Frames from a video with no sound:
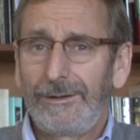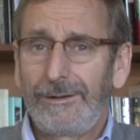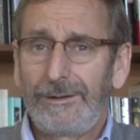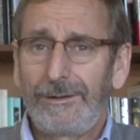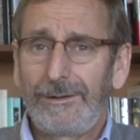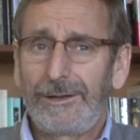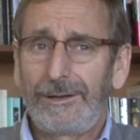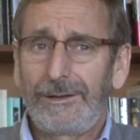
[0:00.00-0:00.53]

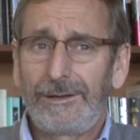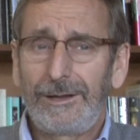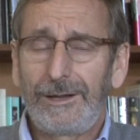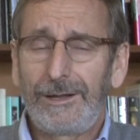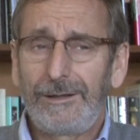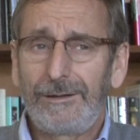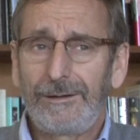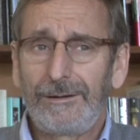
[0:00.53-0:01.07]
that
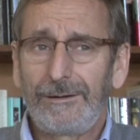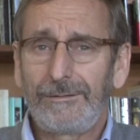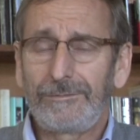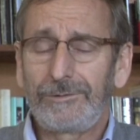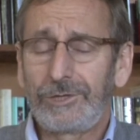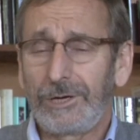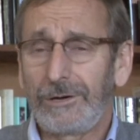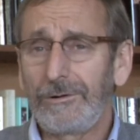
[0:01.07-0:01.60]
they
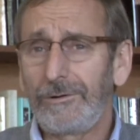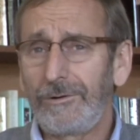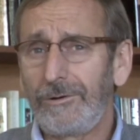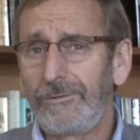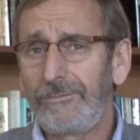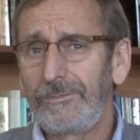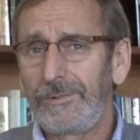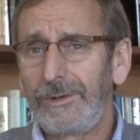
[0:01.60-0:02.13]
share a
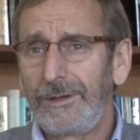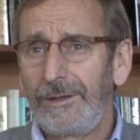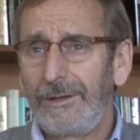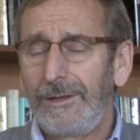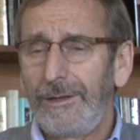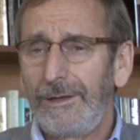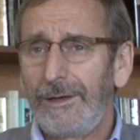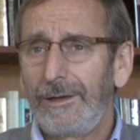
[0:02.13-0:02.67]
home,
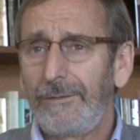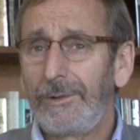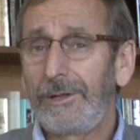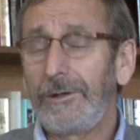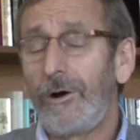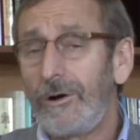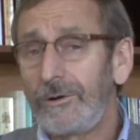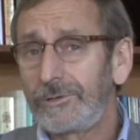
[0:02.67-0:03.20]

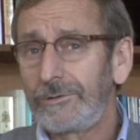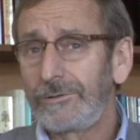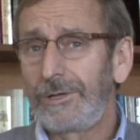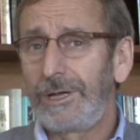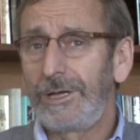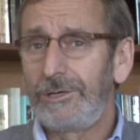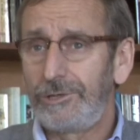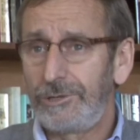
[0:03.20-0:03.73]
but also
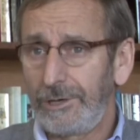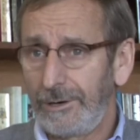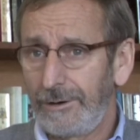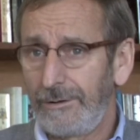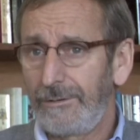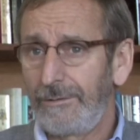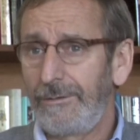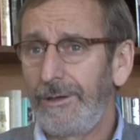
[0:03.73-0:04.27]
they
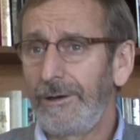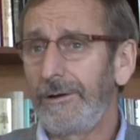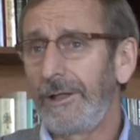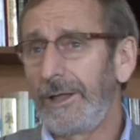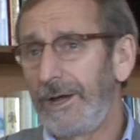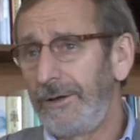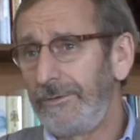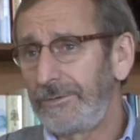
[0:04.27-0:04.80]
share their
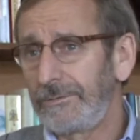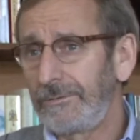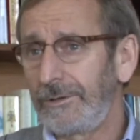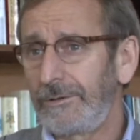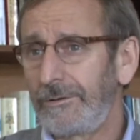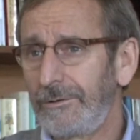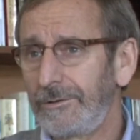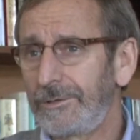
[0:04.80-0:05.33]
lives
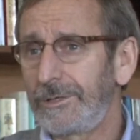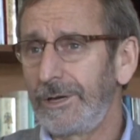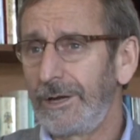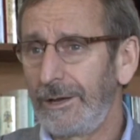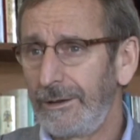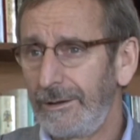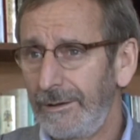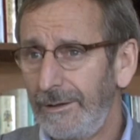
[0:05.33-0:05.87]
with her
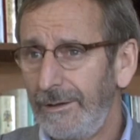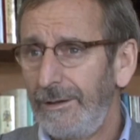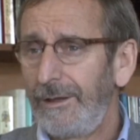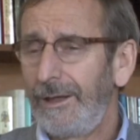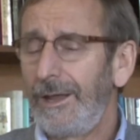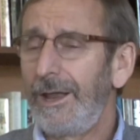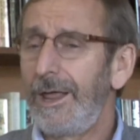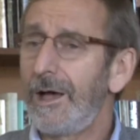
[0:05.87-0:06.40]
son
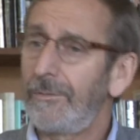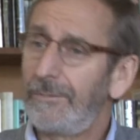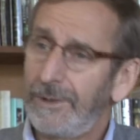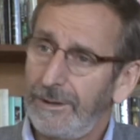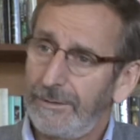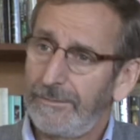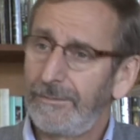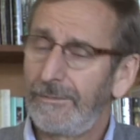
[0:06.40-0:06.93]
and help
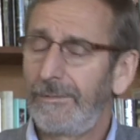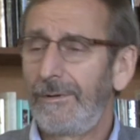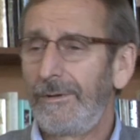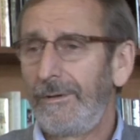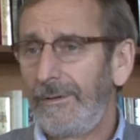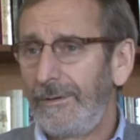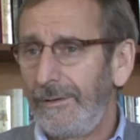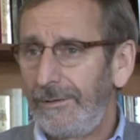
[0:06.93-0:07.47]
him
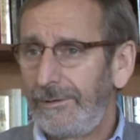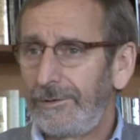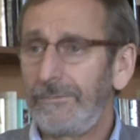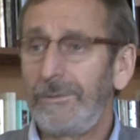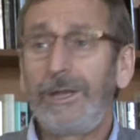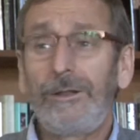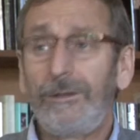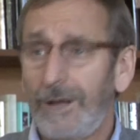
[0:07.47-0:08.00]
to
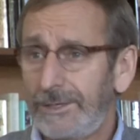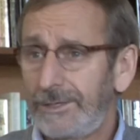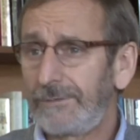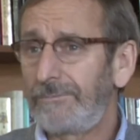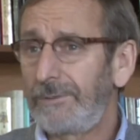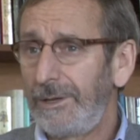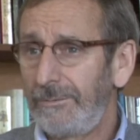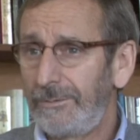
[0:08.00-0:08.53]
meet lots
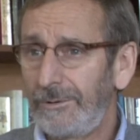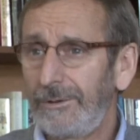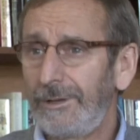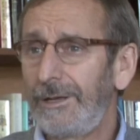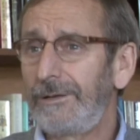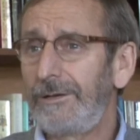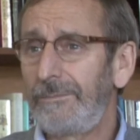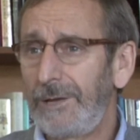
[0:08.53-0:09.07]
of people
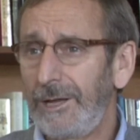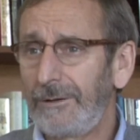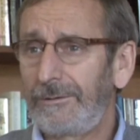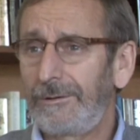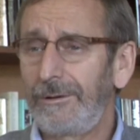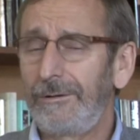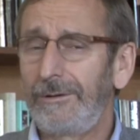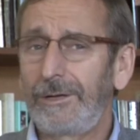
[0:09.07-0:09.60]
and to be out
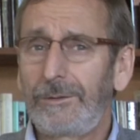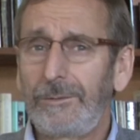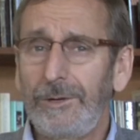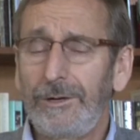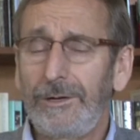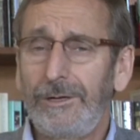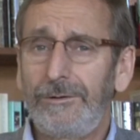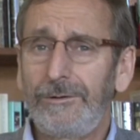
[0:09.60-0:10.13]
there in the
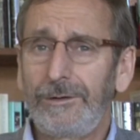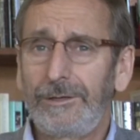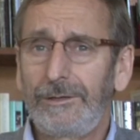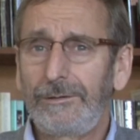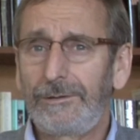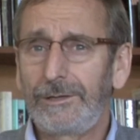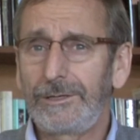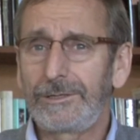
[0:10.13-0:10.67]
community doing
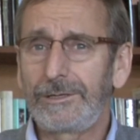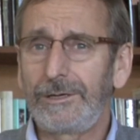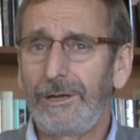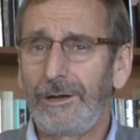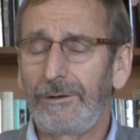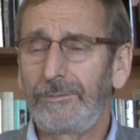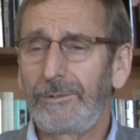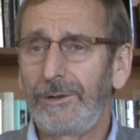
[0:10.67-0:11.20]
the things that
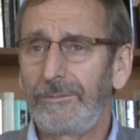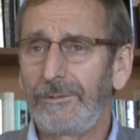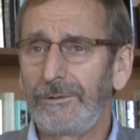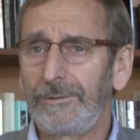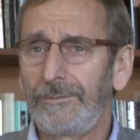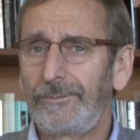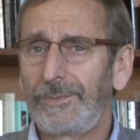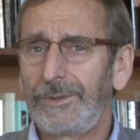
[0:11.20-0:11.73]
young
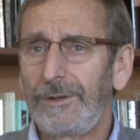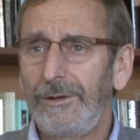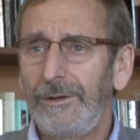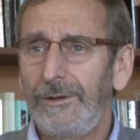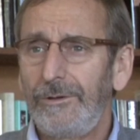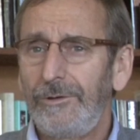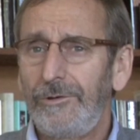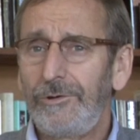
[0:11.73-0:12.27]
people
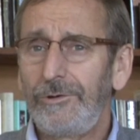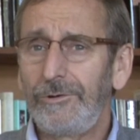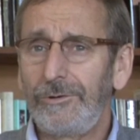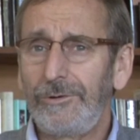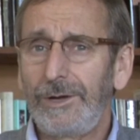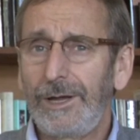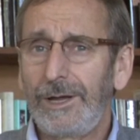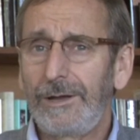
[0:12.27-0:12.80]

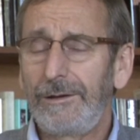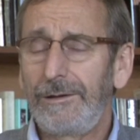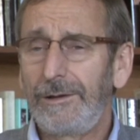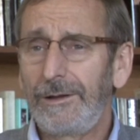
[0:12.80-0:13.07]
do. And